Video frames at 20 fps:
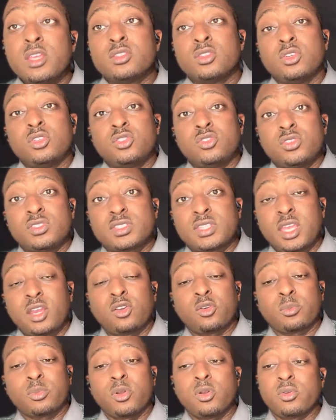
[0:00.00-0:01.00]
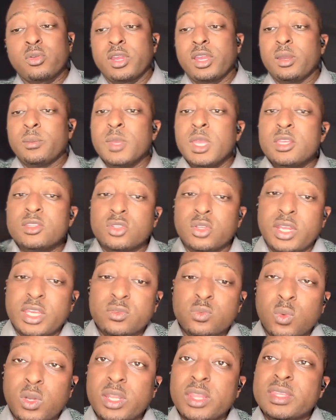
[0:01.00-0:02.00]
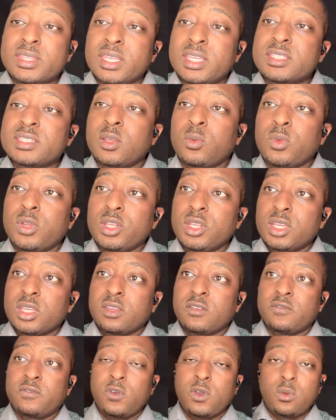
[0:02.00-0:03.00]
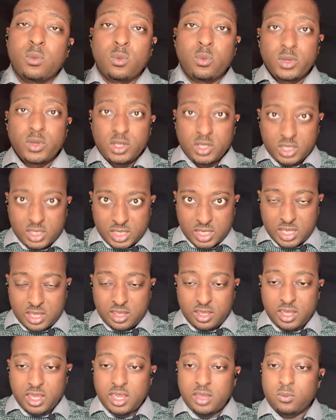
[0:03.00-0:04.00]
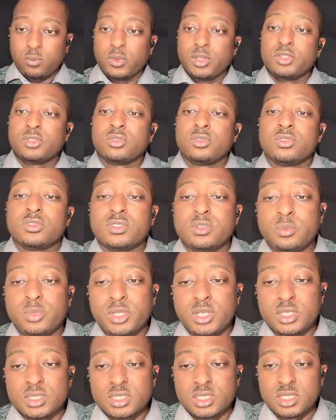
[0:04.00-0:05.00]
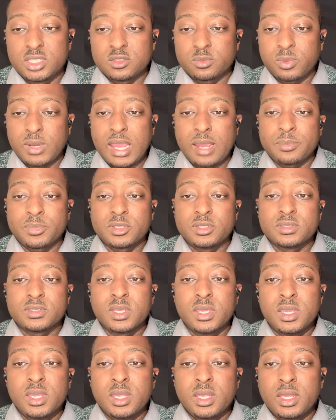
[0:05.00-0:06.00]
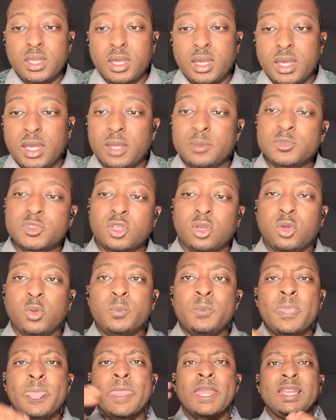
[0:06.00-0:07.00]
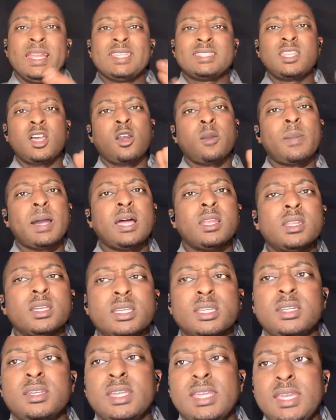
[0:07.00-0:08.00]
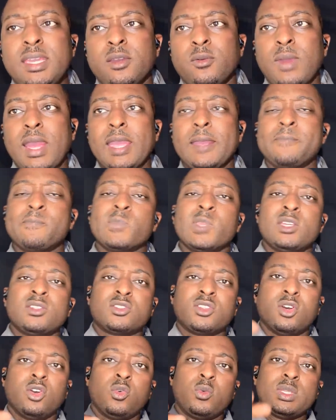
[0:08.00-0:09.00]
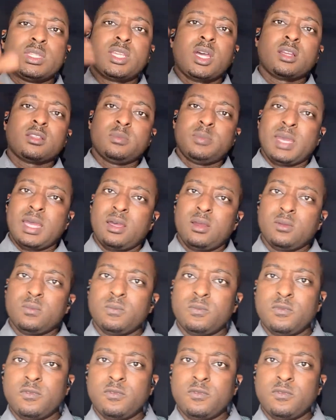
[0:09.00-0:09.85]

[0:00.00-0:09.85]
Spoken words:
so that you can stay on the program. So that's one of the things that we're looking for when we're looking at renters to put into these properties. So let's talk about looking ahead, right? So we talked about